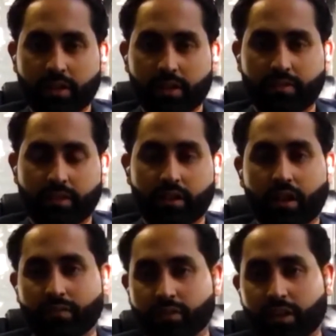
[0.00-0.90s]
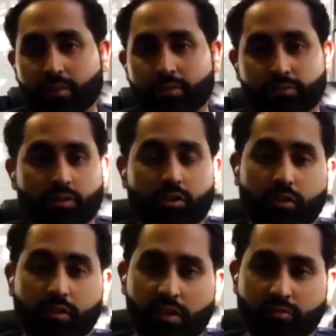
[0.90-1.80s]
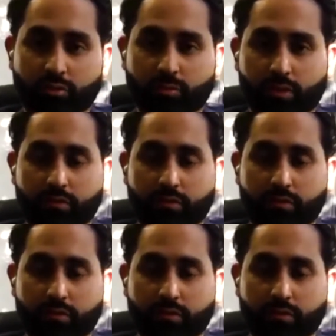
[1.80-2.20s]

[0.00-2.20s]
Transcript: And then after that, I was doing a lot of casual work.